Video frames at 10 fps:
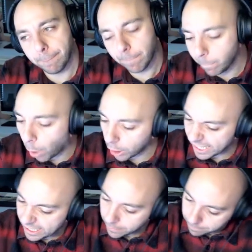
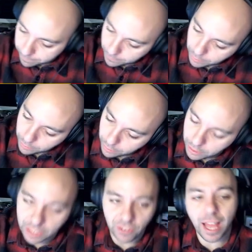Molly.
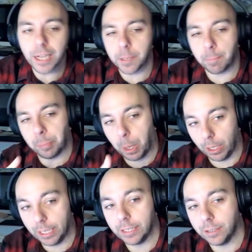It's like
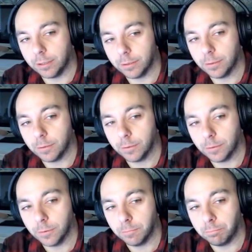Polly,
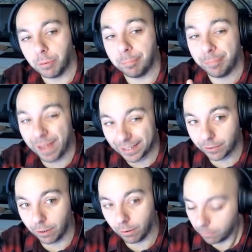but better.